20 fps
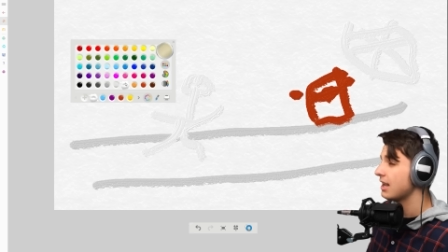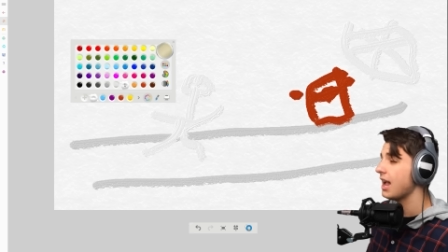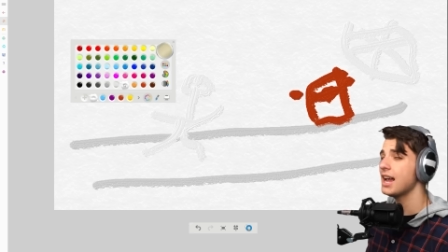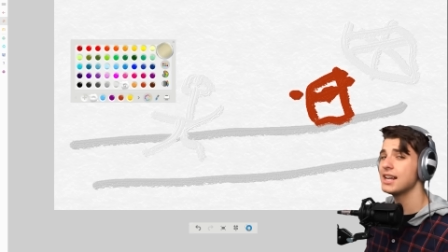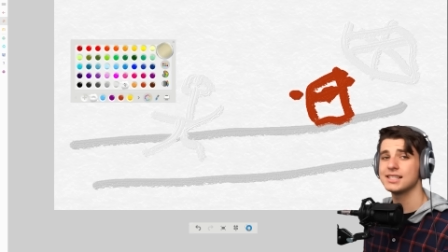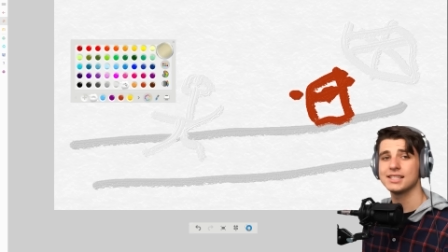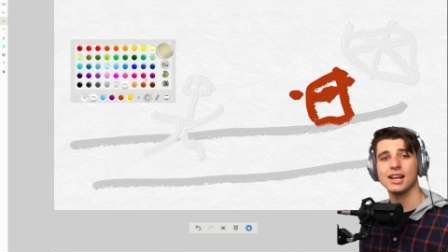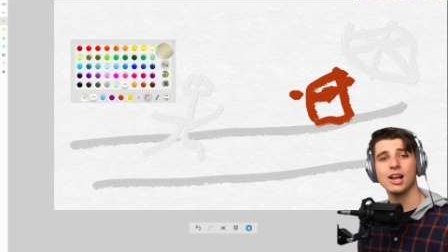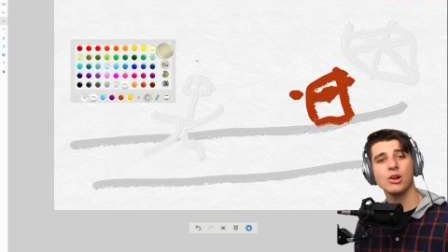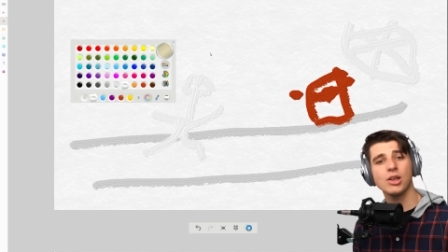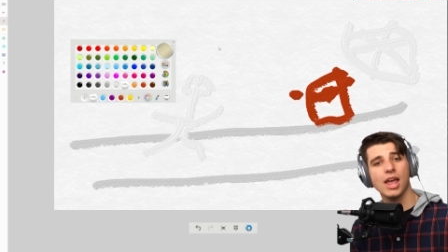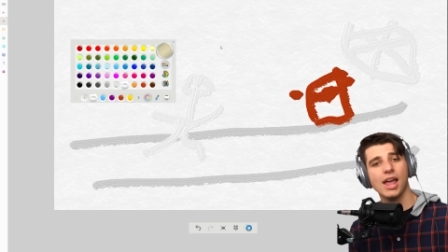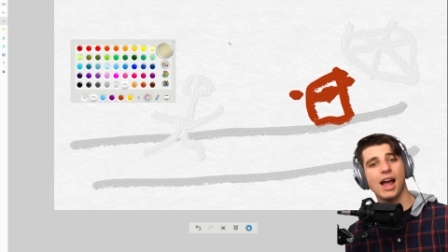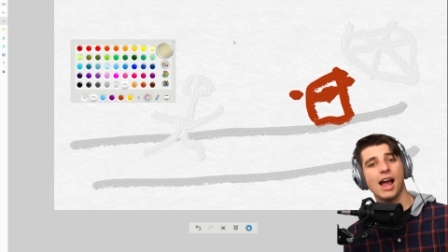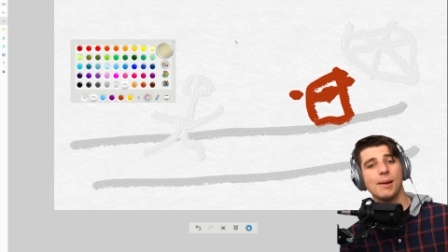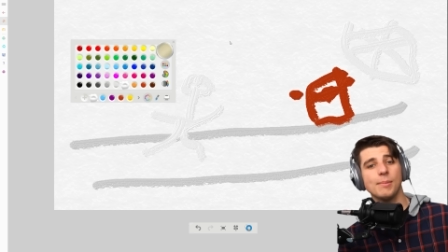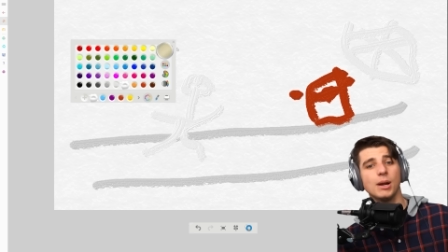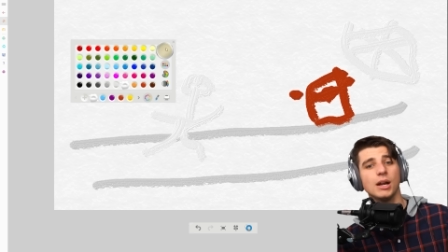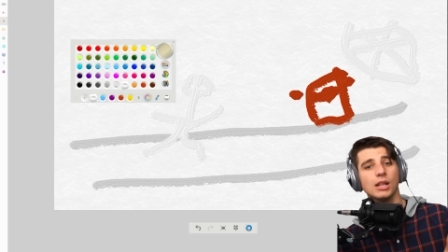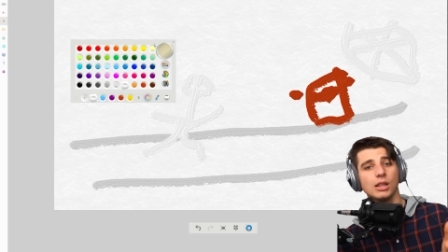Guys, okay,
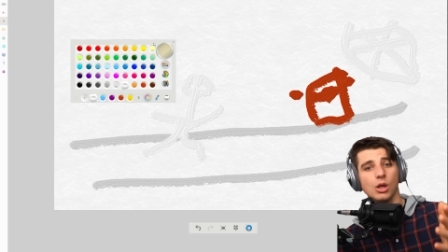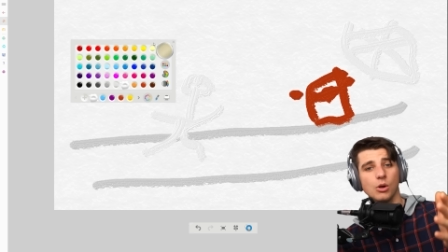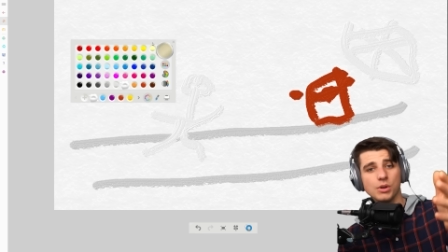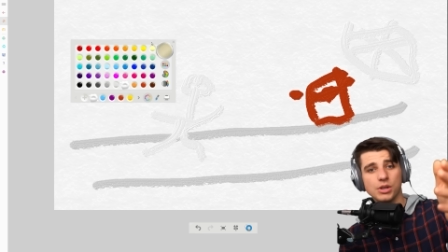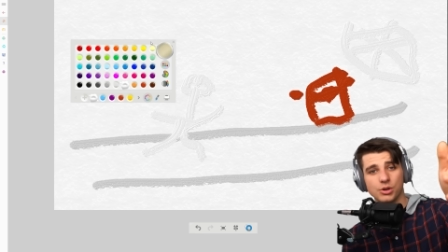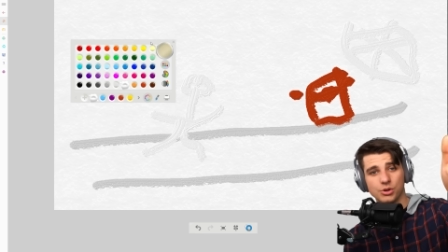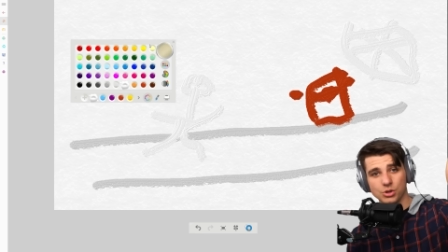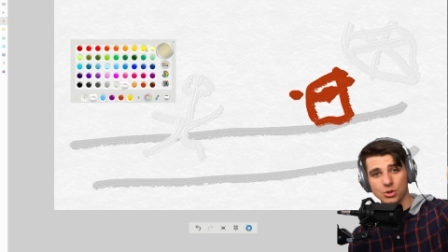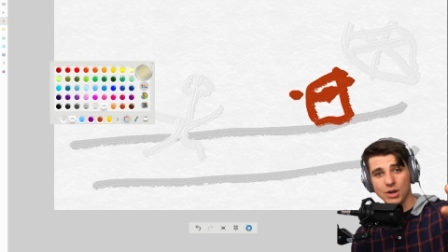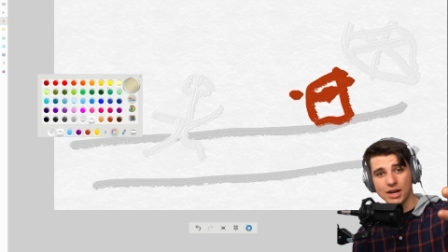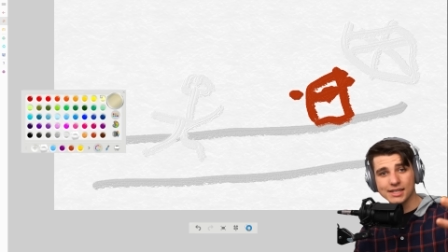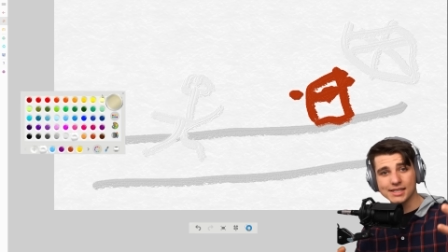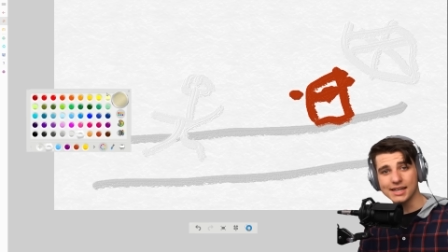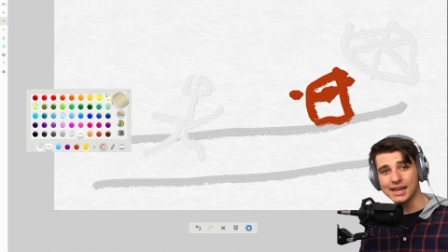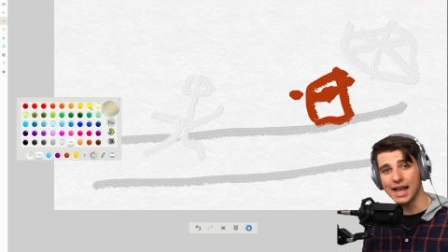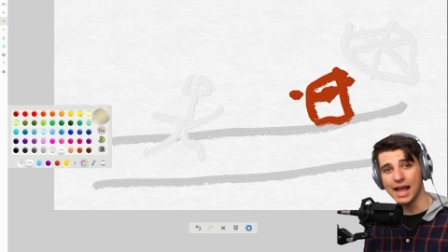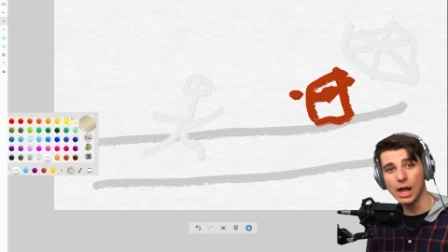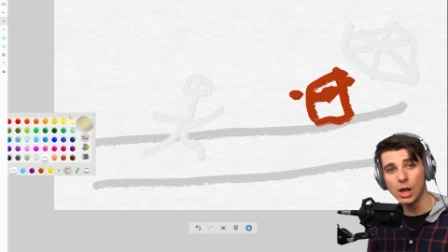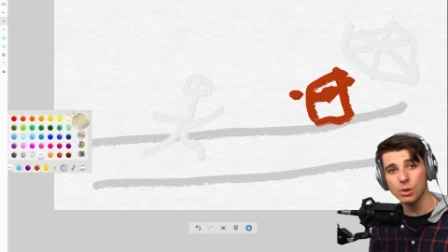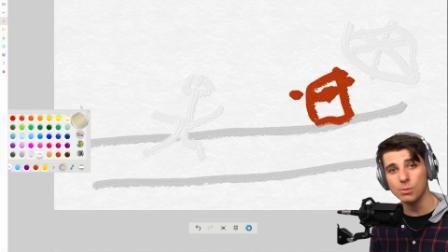I'm not alone here. You guys
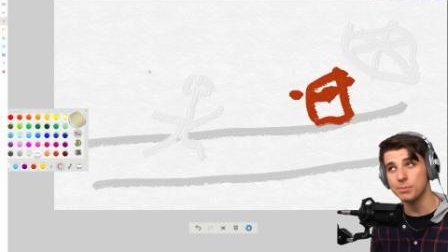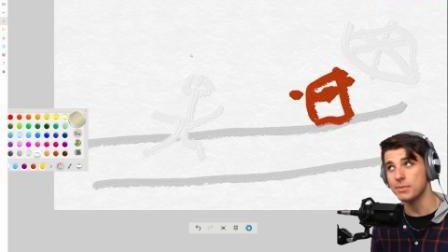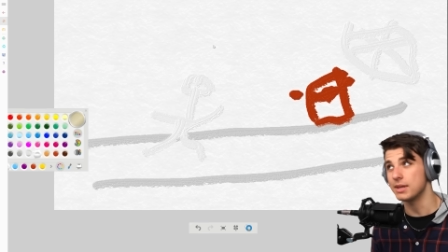gotta help